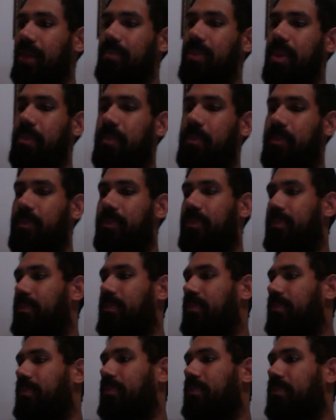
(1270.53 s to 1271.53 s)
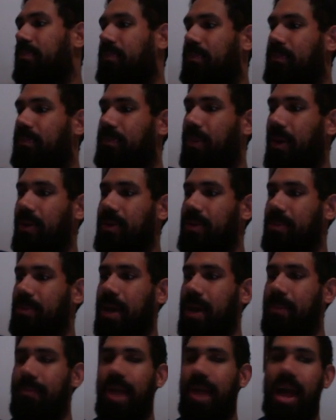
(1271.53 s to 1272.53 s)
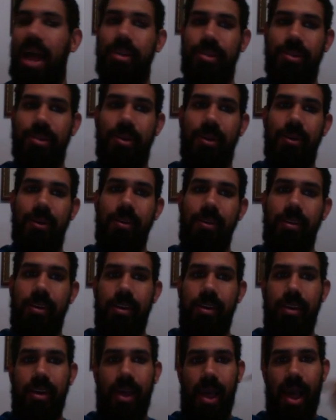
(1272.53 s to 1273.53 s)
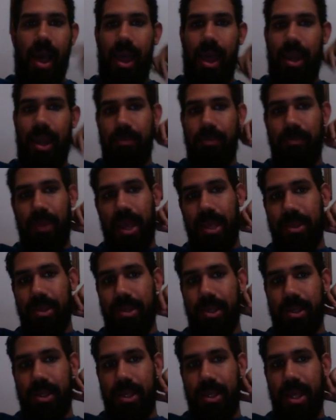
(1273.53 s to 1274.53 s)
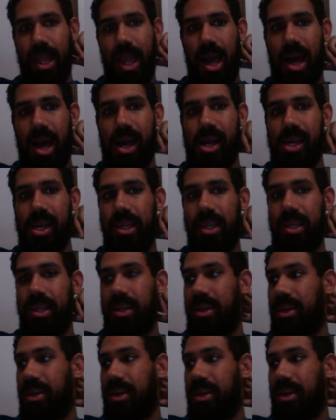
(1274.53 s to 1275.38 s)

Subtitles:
the Pokemon master, and basically I